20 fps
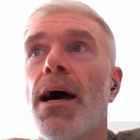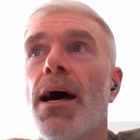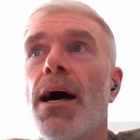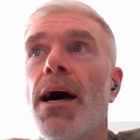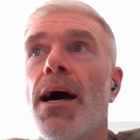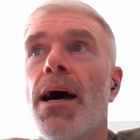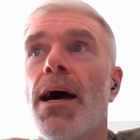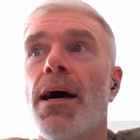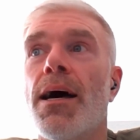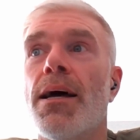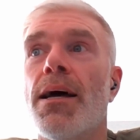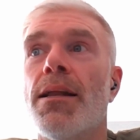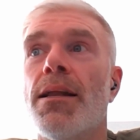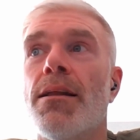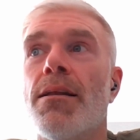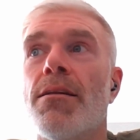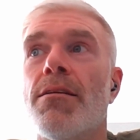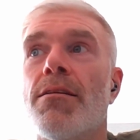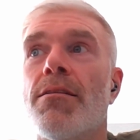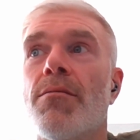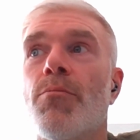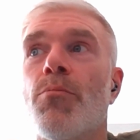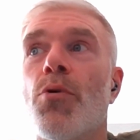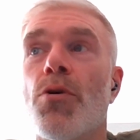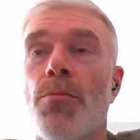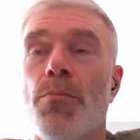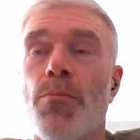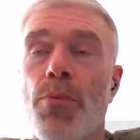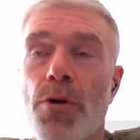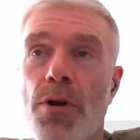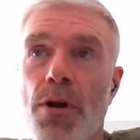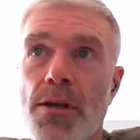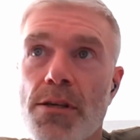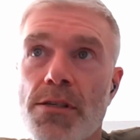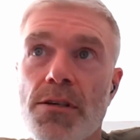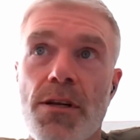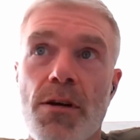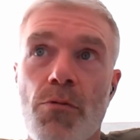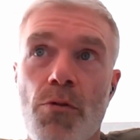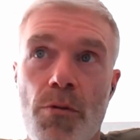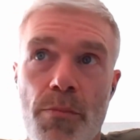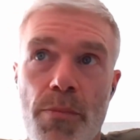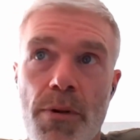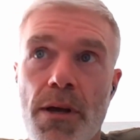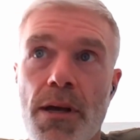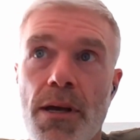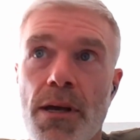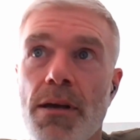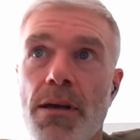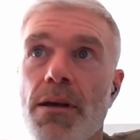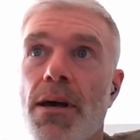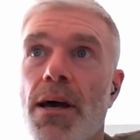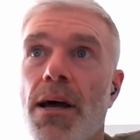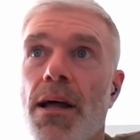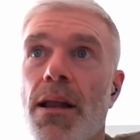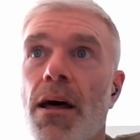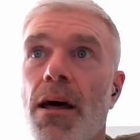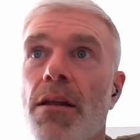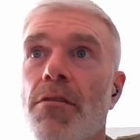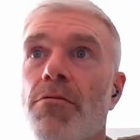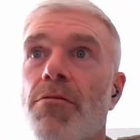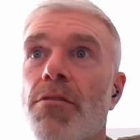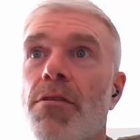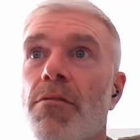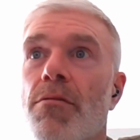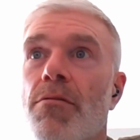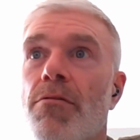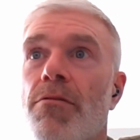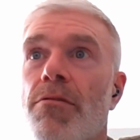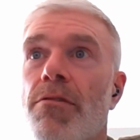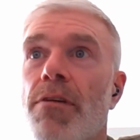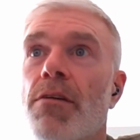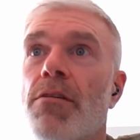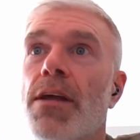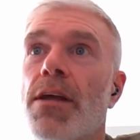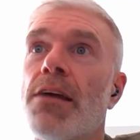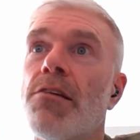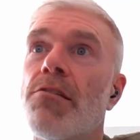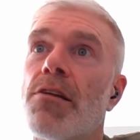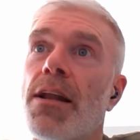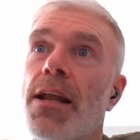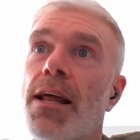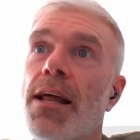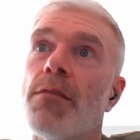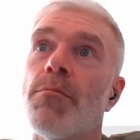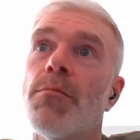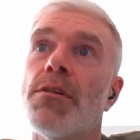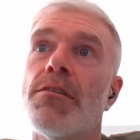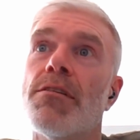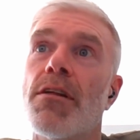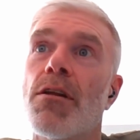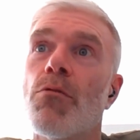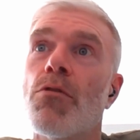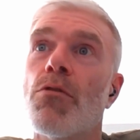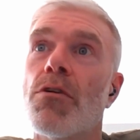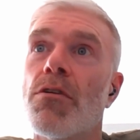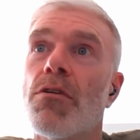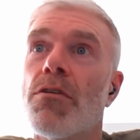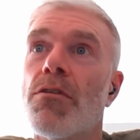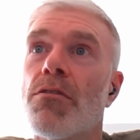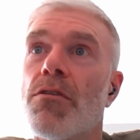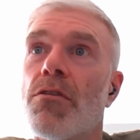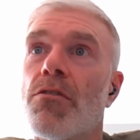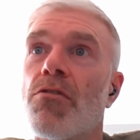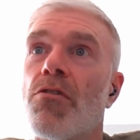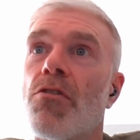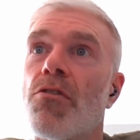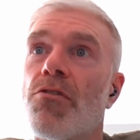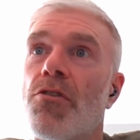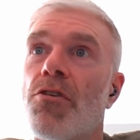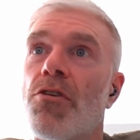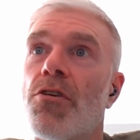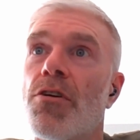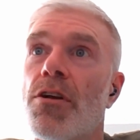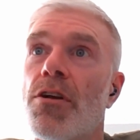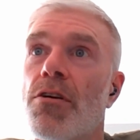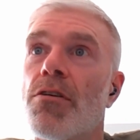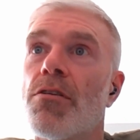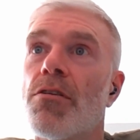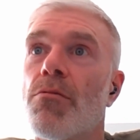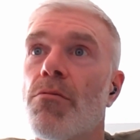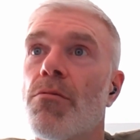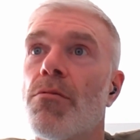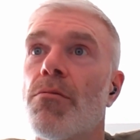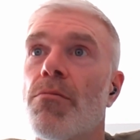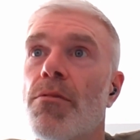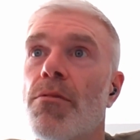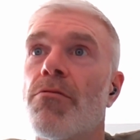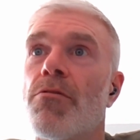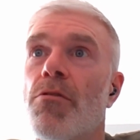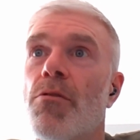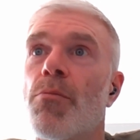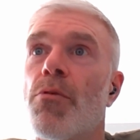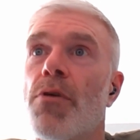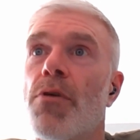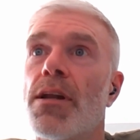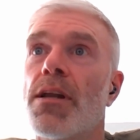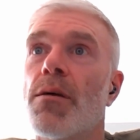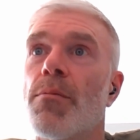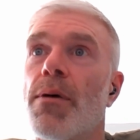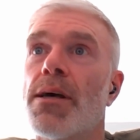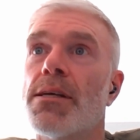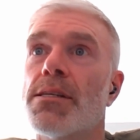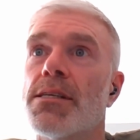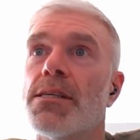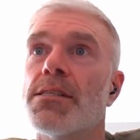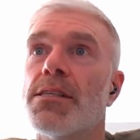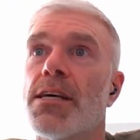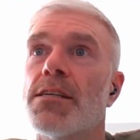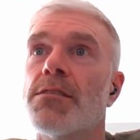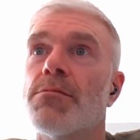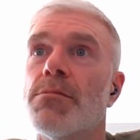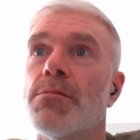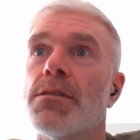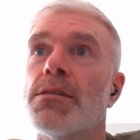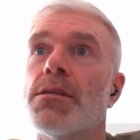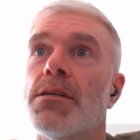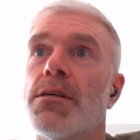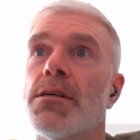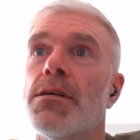and but also there would be a lot of the foundational elements that I would have discussed earlier for parental capacity assessment.